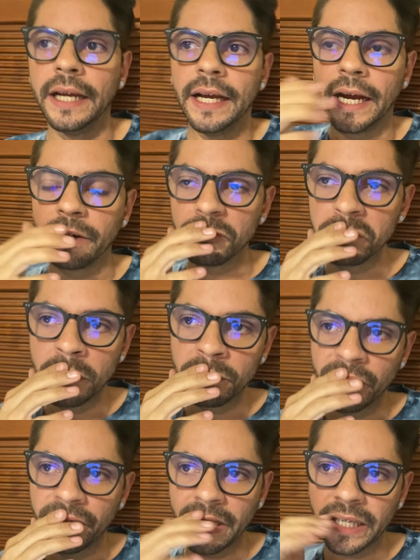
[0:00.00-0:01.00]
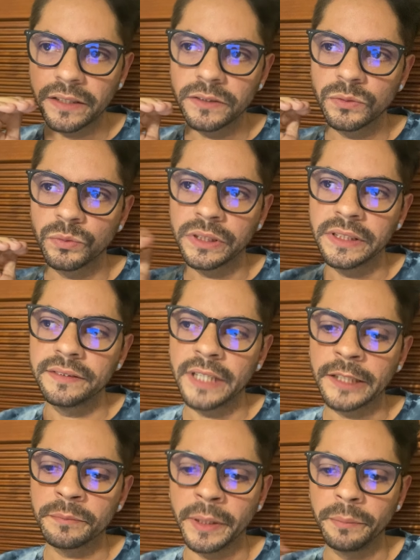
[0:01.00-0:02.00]
I remember that when I
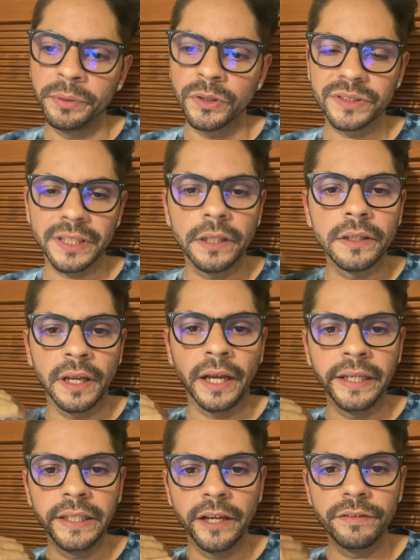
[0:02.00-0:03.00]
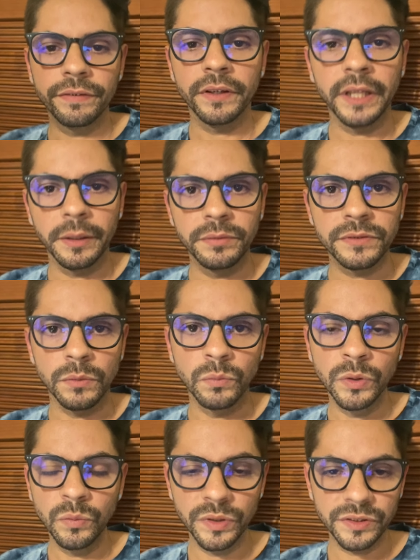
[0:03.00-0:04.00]
take my pills at night, I felt like
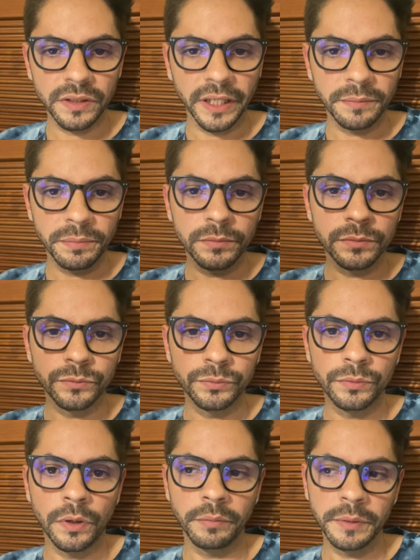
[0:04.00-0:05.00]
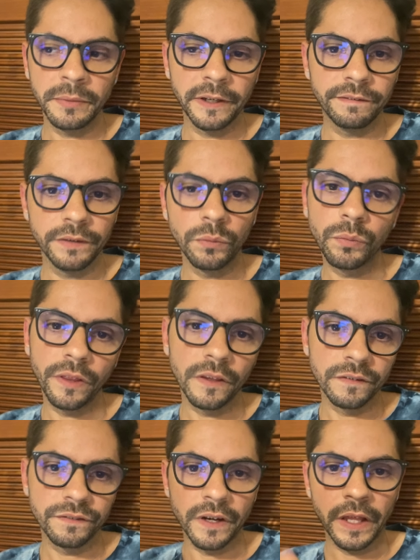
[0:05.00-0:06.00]
someone was like rubbing my feet with
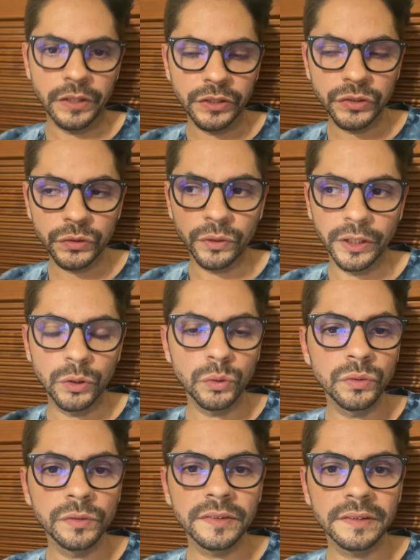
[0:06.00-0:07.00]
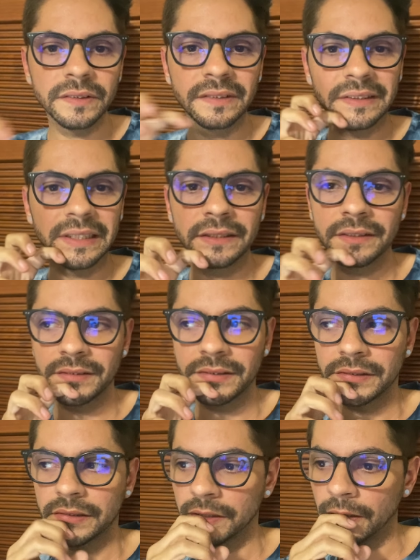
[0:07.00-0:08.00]
a feather, so I couldn't
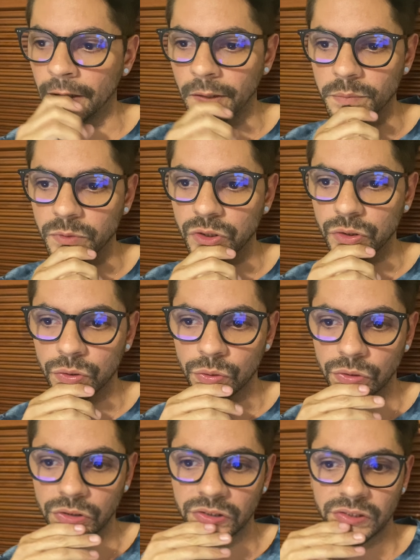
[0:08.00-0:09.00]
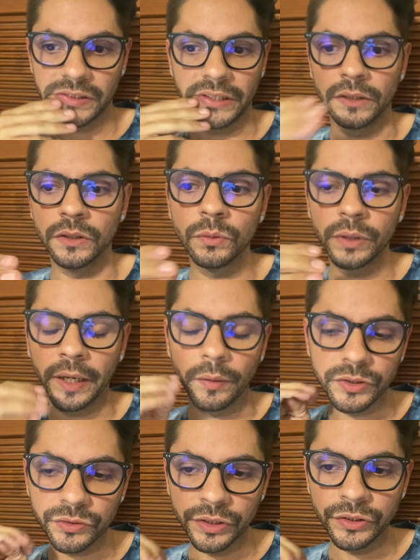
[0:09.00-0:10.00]
stood still what I
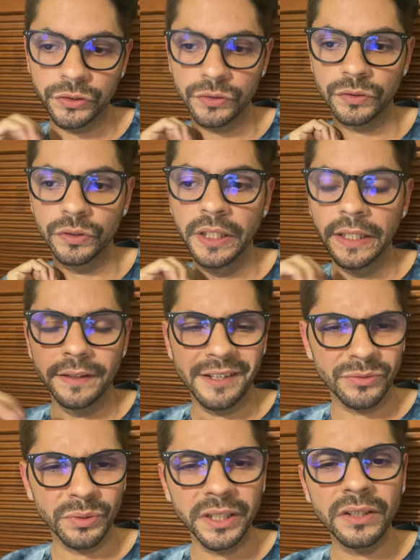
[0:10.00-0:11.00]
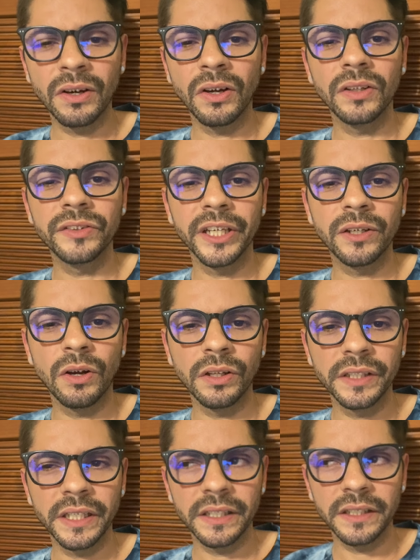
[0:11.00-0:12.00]
was trying to. That's what they
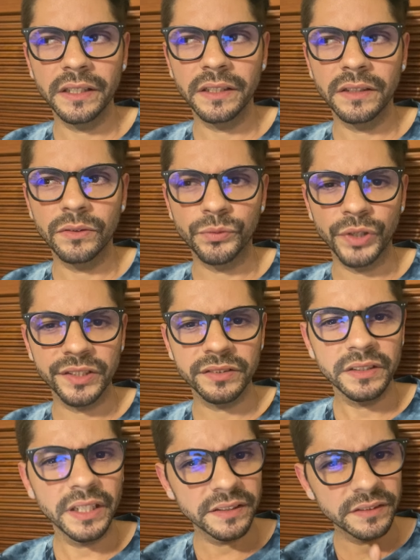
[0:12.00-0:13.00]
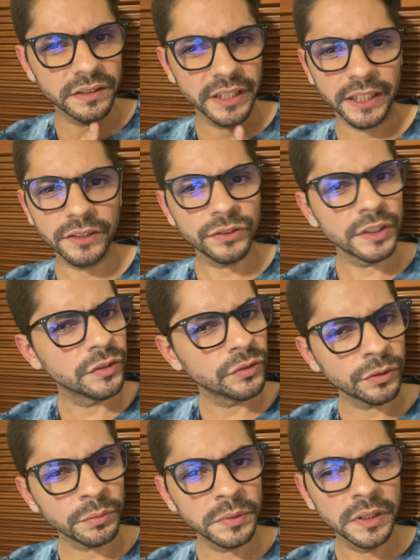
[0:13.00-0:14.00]
call it restless leg
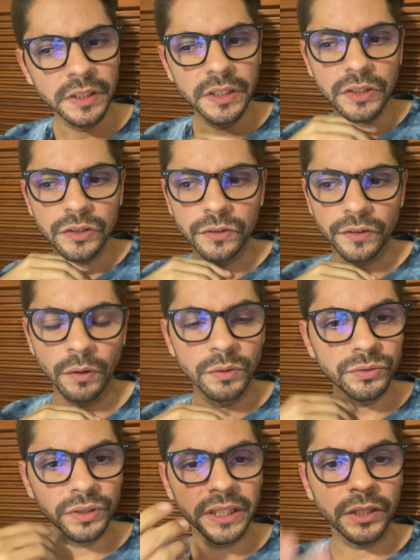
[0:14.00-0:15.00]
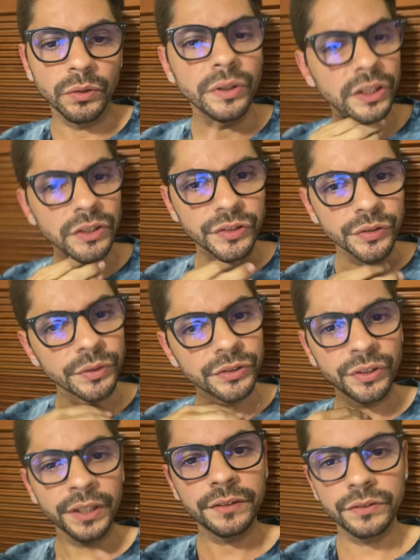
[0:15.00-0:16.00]
syndrome. So that was really annoying because you were
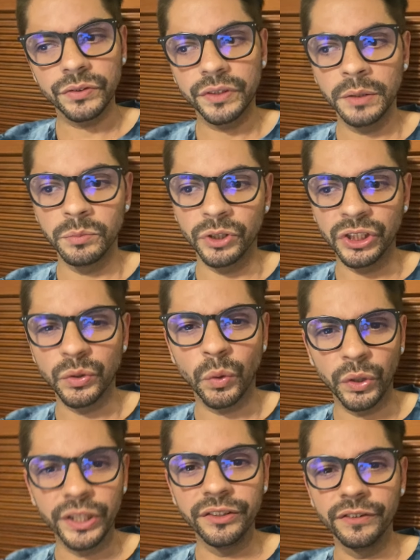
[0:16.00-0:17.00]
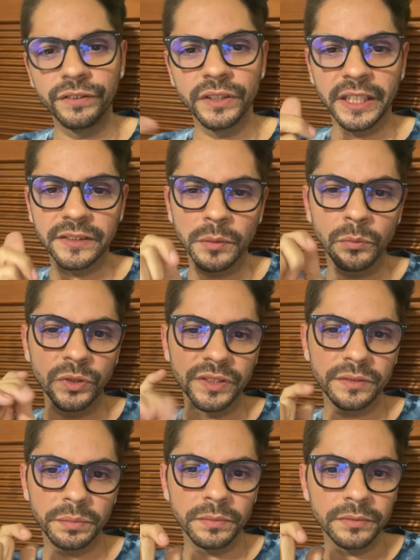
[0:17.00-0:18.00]
trying to sleep, you're annoyed, you feel like
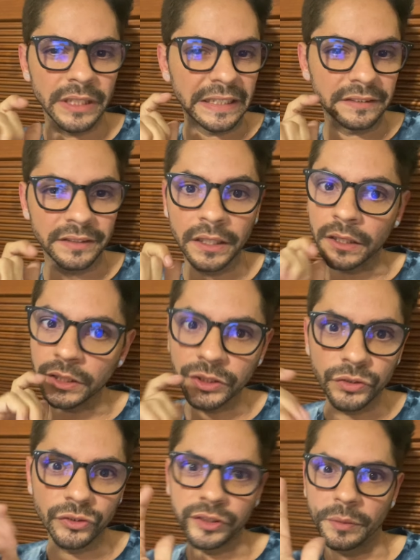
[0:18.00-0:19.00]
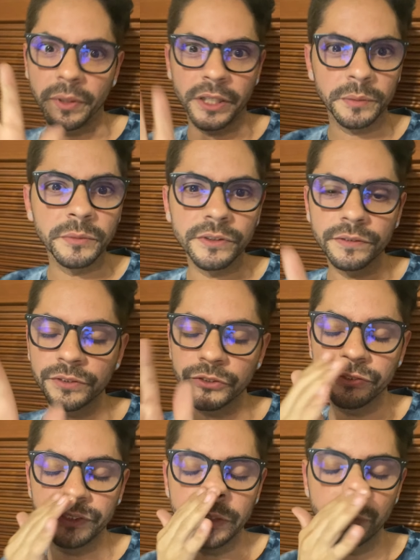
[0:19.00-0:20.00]
someone's like tickling you on the bottom of your
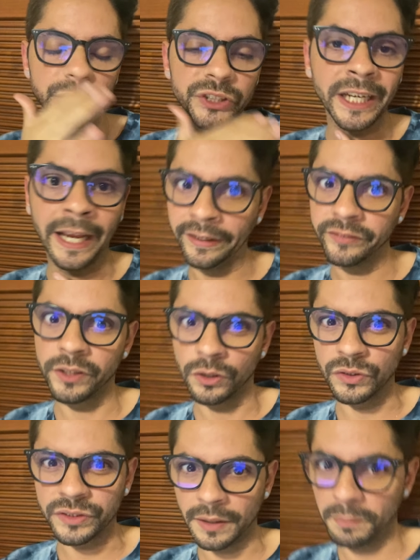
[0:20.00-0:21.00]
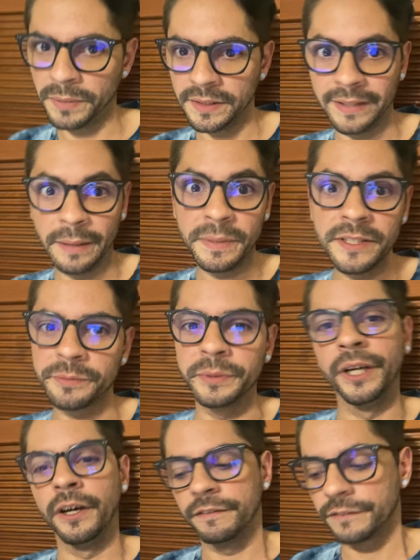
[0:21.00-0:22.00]
feet, which I hate tickles. They piss
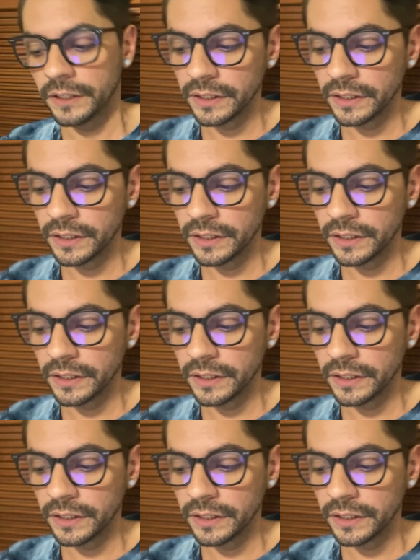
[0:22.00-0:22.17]
me off.